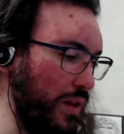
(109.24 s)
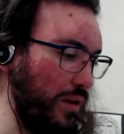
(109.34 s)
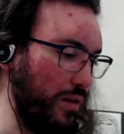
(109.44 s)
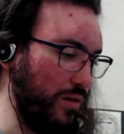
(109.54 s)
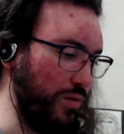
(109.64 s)

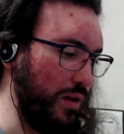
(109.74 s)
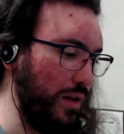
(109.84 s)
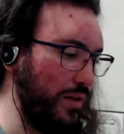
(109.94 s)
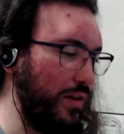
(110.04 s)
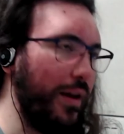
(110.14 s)
We
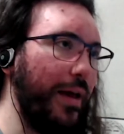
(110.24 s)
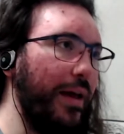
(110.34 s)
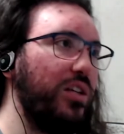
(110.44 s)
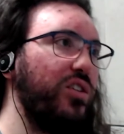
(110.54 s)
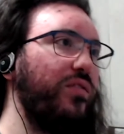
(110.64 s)
live in the
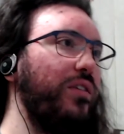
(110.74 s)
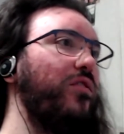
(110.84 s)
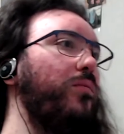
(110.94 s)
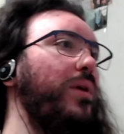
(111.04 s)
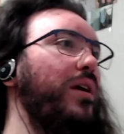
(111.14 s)
age of
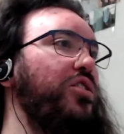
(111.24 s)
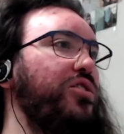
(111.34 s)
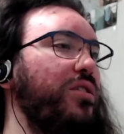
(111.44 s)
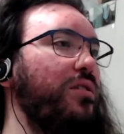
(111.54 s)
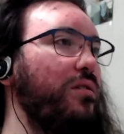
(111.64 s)

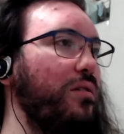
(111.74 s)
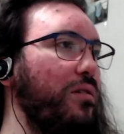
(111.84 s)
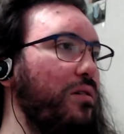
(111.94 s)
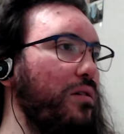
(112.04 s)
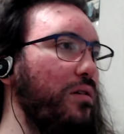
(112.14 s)
information.
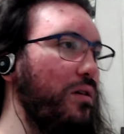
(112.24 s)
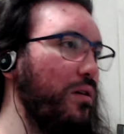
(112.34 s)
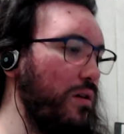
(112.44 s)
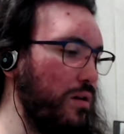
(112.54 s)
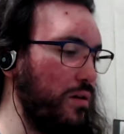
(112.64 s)

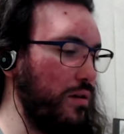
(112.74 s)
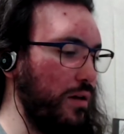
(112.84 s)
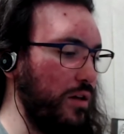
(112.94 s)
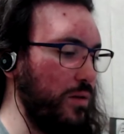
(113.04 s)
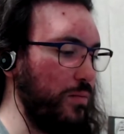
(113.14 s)

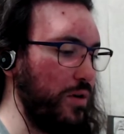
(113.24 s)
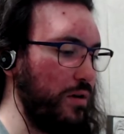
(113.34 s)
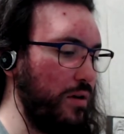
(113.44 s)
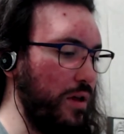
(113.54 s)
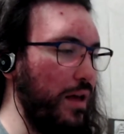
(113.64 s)

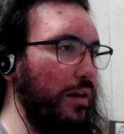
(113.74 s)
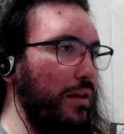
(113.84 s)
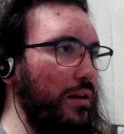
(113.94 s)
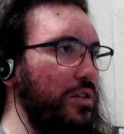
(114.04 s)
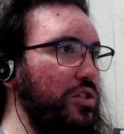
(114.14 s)
Knäckebröd
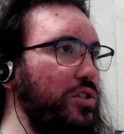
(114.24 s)
English.